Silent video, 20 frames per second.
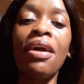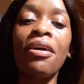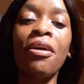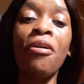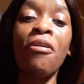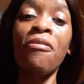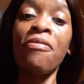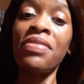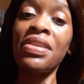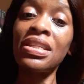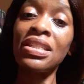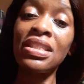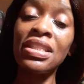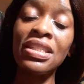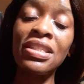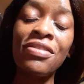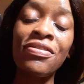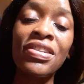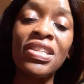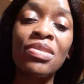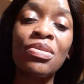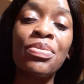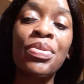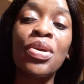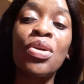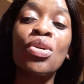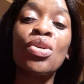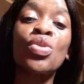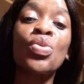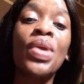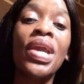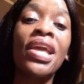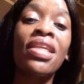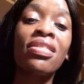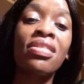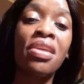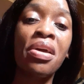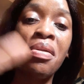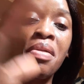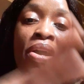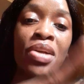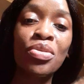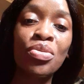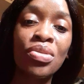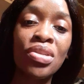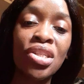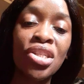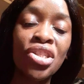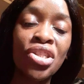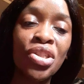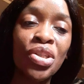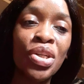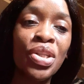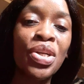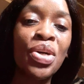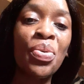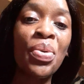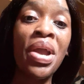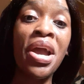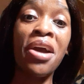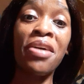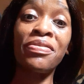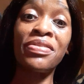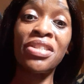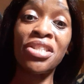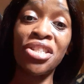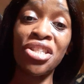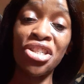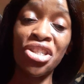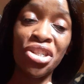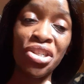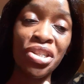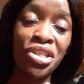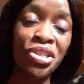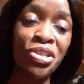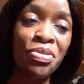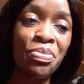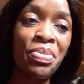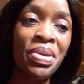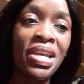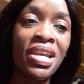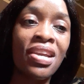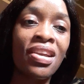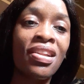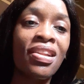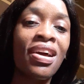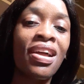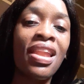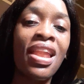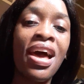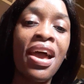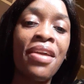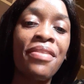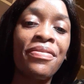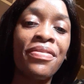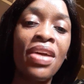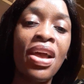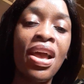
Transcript: Conflict is inevitable because we interact with each other, we have decisions to make in our life.